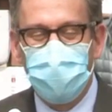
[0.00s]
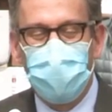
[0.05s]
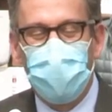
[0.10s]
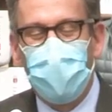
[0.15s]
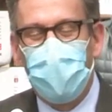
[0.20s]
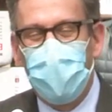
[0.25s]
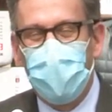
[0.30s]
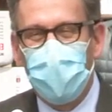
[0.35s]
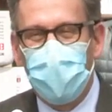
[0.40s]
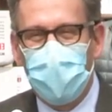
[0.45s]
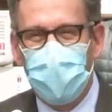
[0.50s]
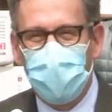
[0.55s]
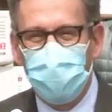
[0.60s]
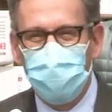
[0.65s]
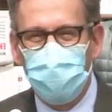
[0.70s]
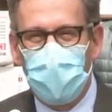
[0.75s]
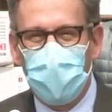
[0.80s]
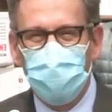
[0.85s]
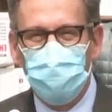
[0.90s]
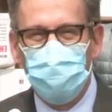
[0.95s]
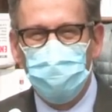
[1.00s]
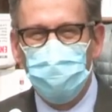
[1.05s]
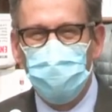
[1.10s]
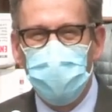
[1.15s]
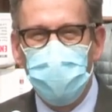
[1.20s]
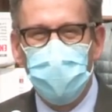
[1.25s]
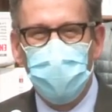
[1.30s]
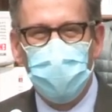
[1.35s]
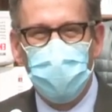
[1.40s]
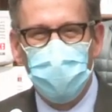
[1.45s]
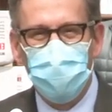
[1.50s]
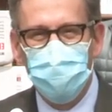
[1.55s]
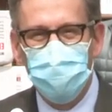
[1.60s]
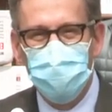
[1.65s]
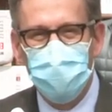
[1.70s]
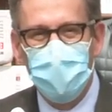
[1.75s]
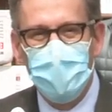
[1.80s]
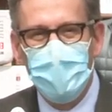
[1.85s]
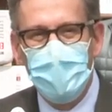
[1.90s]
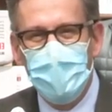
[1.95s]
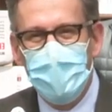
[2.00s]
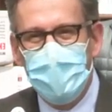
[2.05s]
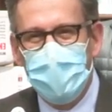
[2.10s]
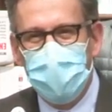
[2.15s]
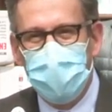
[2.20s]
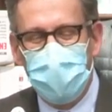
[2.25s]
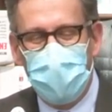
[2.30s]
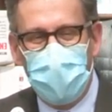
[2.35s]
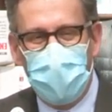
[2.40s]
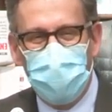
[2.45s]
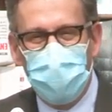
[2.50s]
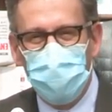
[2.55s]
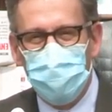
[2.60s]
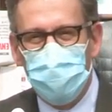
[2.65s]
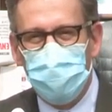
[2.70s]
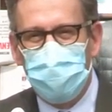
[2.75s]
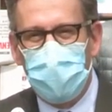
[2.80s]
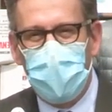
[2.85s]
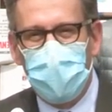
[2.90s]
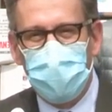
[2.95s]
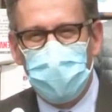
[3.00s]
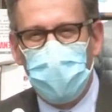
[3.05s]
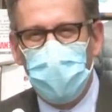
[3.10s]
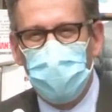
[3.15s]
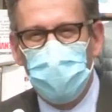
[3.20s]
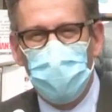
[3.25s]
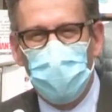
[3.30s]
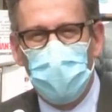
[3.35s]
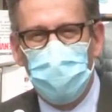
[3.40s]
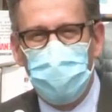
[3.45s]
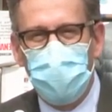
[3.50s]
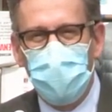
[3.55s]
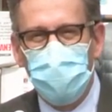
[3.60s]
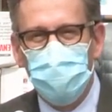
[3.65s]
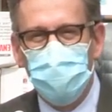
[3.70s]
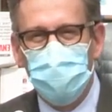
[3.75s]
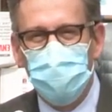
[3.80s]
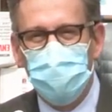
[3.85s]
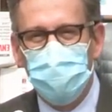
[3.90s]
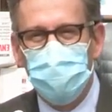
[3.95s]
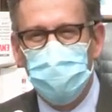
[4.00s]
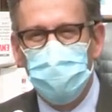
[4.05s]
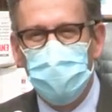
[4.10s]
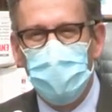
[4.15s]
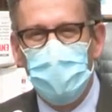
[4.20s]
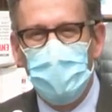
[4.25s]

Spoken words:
call our true heroes, and how they provide care to our patients.